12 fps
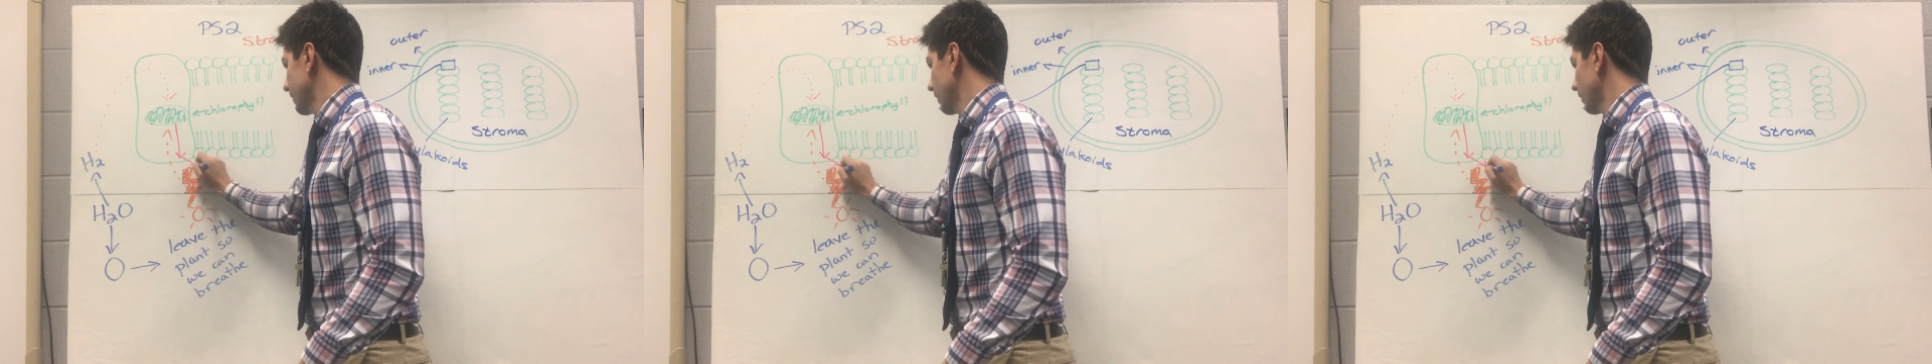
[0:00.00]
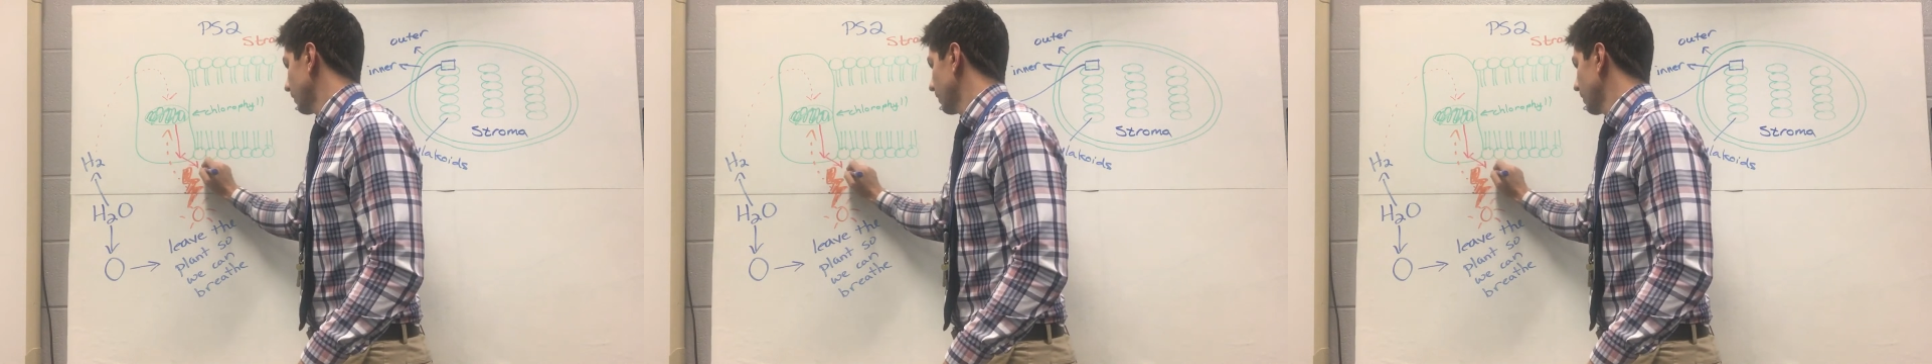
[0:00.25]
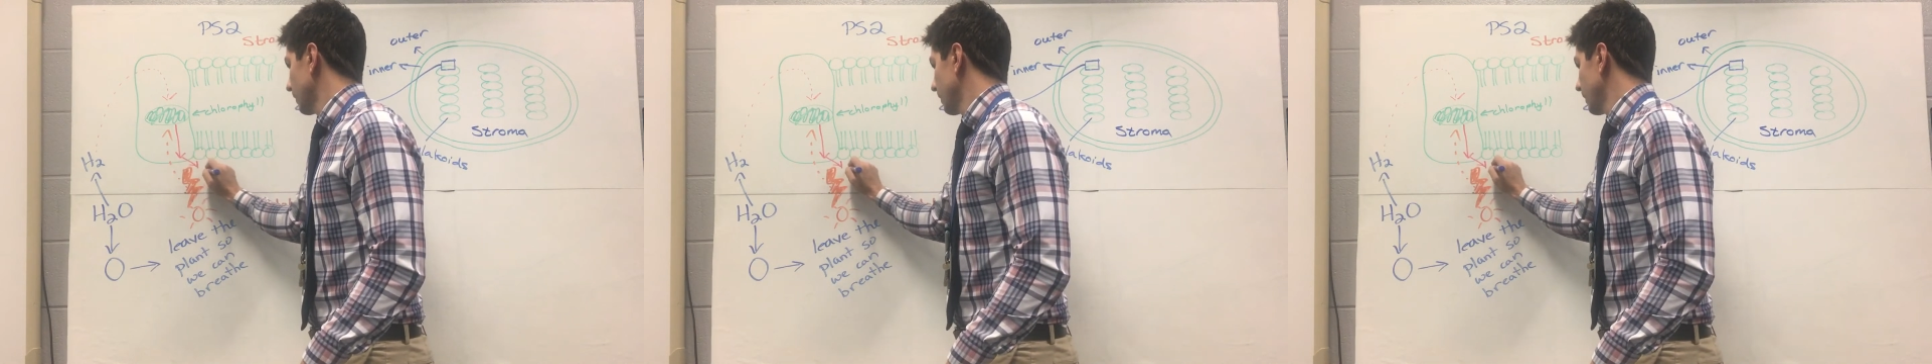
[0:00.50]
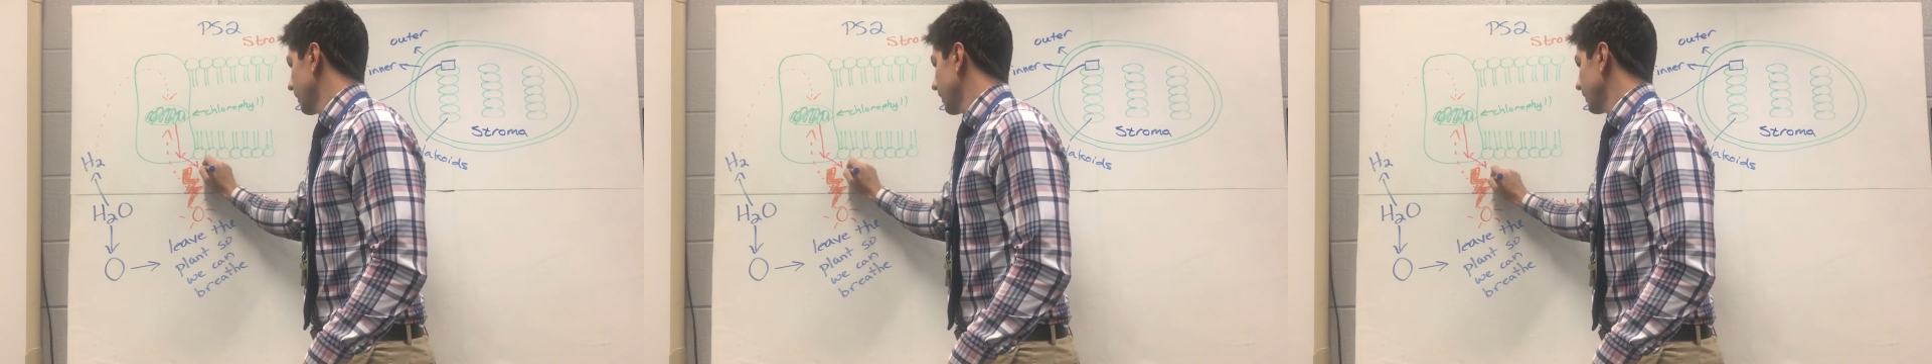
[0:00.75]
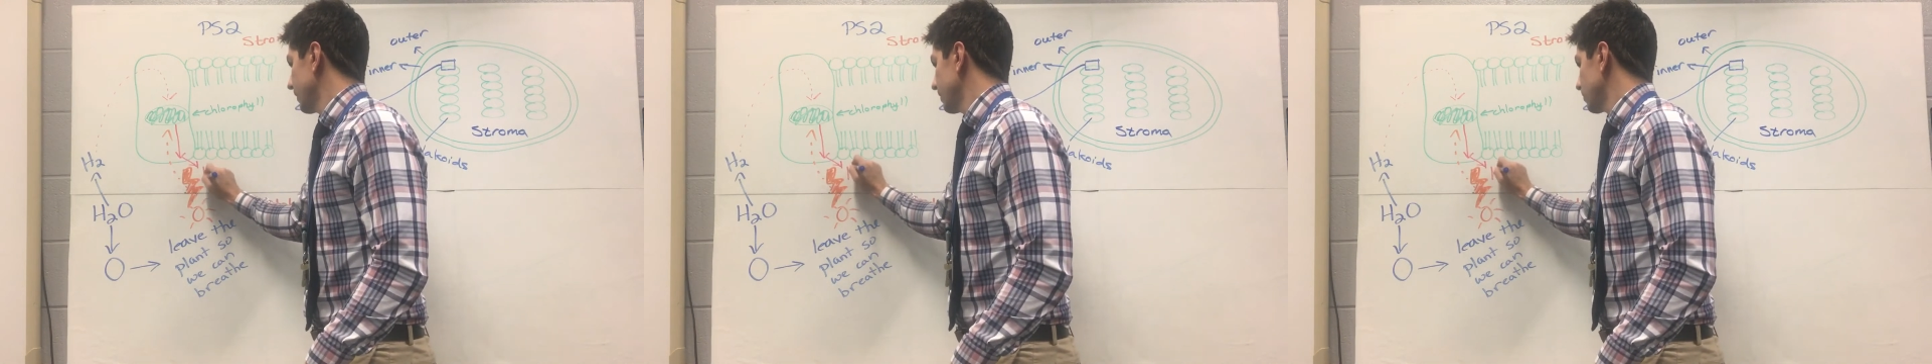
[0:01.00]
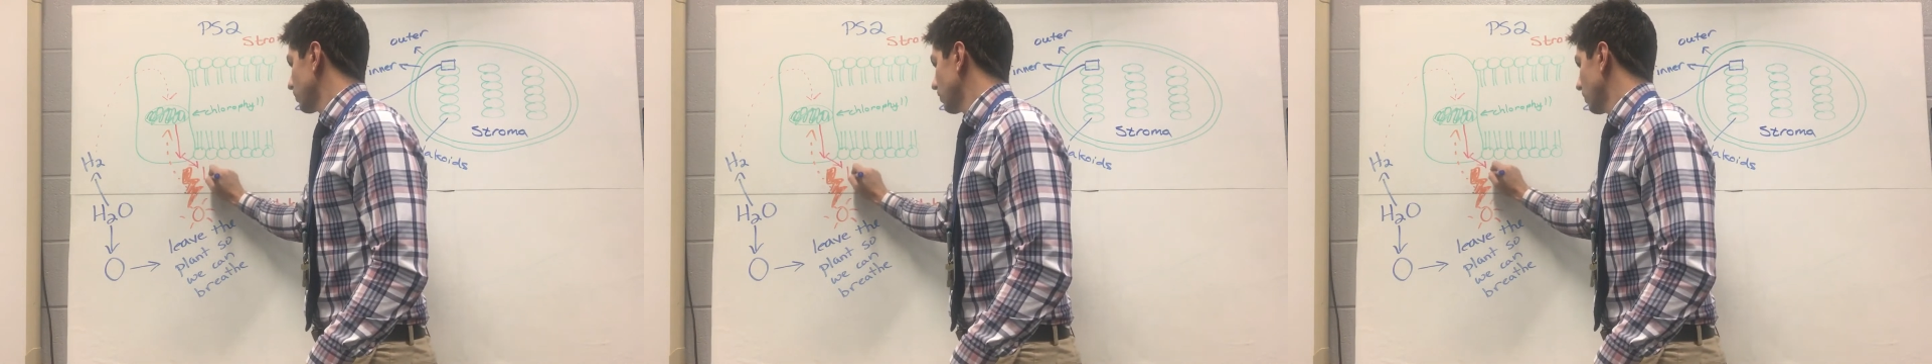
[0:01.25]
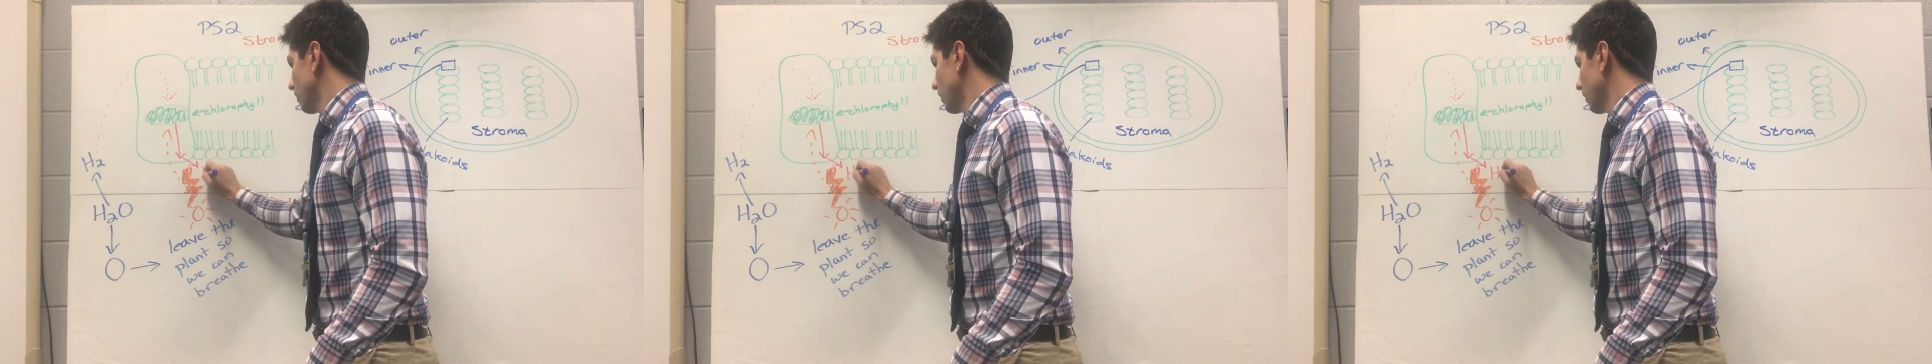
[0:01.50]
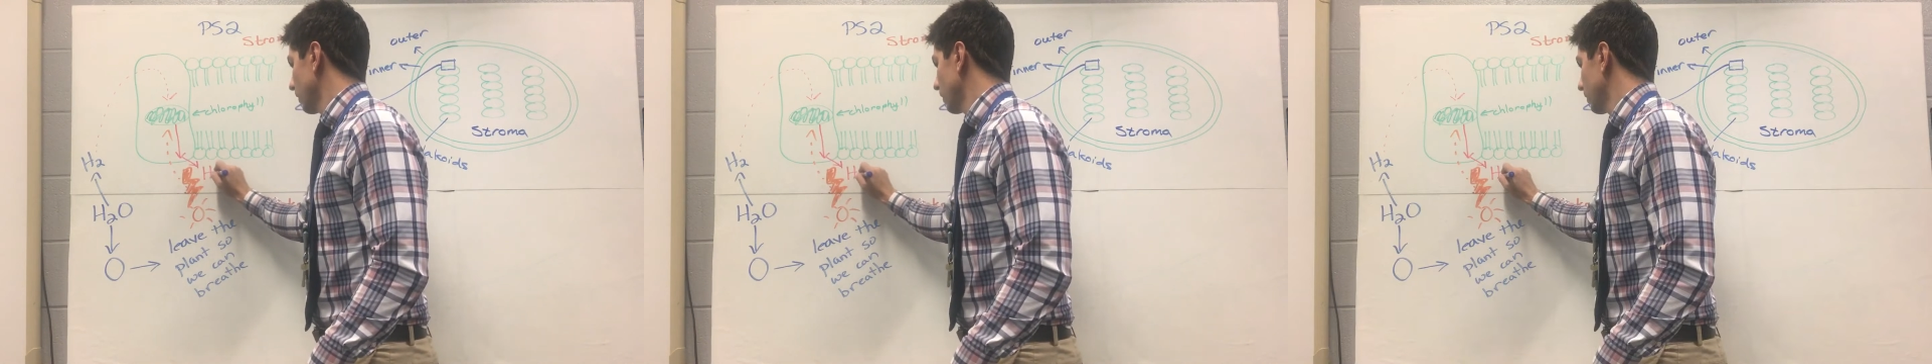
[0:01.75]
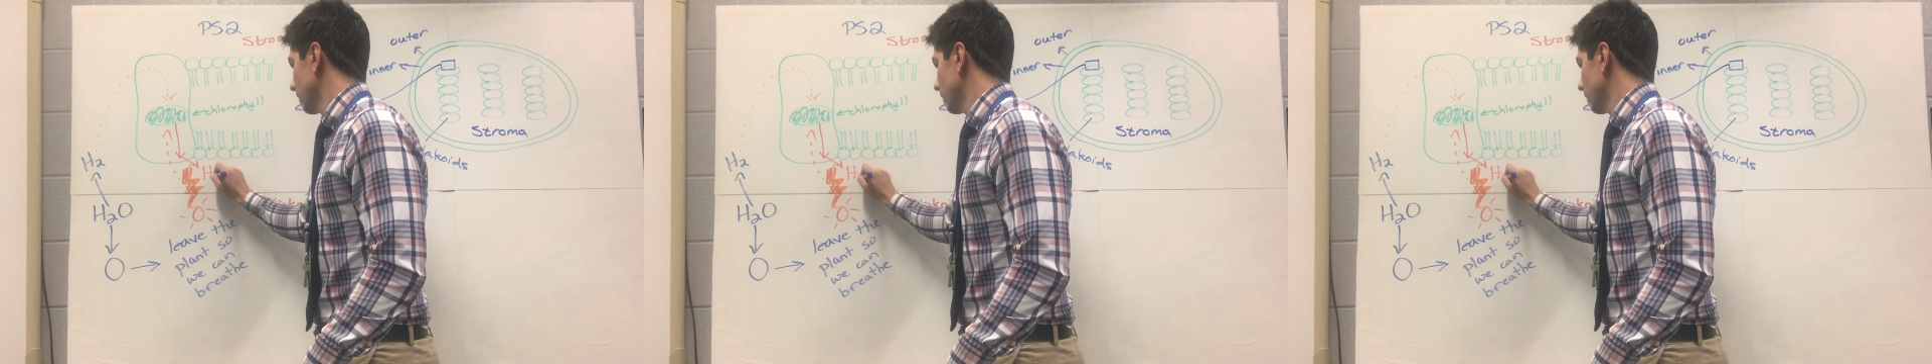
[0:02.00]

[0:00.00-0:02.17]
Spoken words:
here, and these are